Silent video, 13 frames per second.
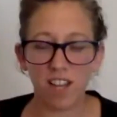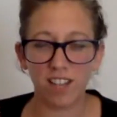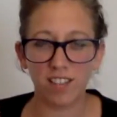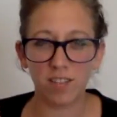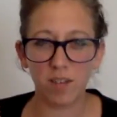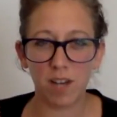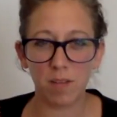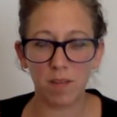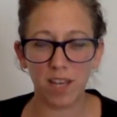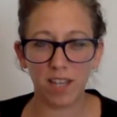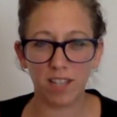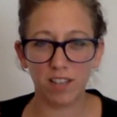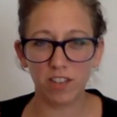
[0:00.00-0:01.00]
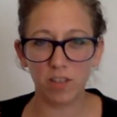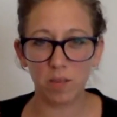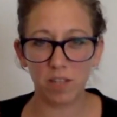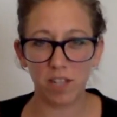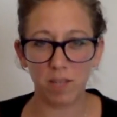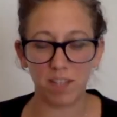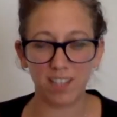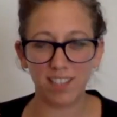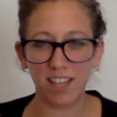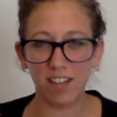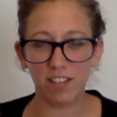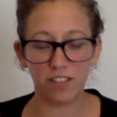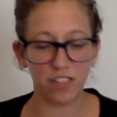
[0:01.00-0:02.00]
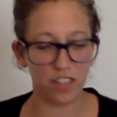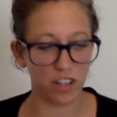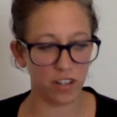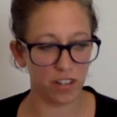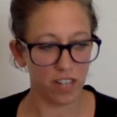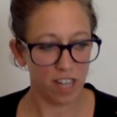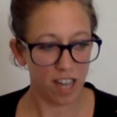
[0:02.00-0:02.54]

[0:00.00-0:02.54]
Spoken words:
learned as well, being an entrepreneur myself. You know,